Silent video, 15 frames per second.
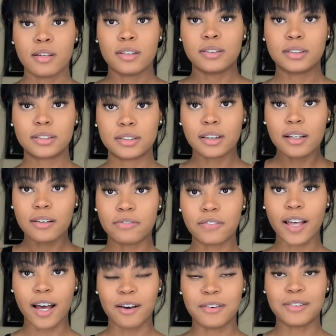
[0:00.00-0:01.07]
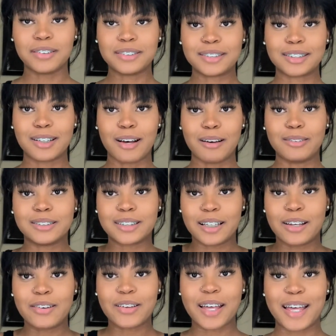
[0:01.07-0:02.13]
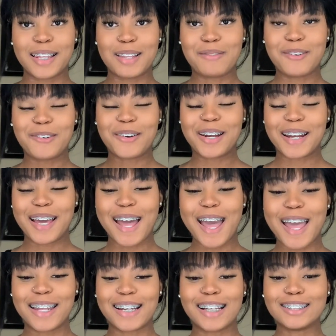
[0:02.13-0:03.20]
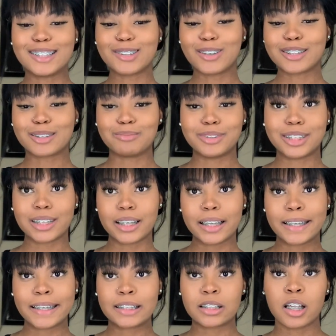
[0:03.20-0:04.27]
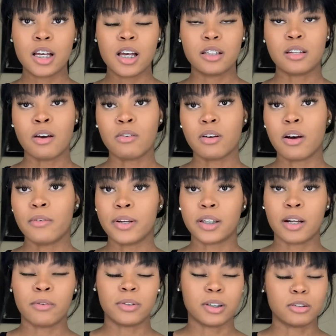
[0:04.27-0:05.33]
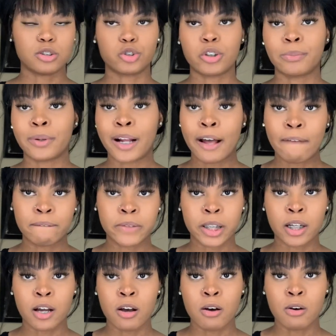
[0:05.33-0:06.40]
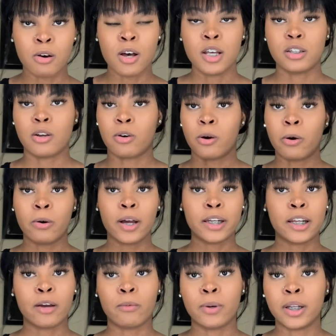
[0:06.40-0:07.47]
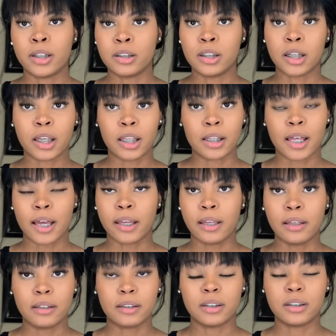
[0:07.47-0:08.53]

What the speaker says: stuff out. So I was like, okay, let me wear that. And I just wore some jeans. Don't go in there with no stripper outfit on. Don't go in there with looking like,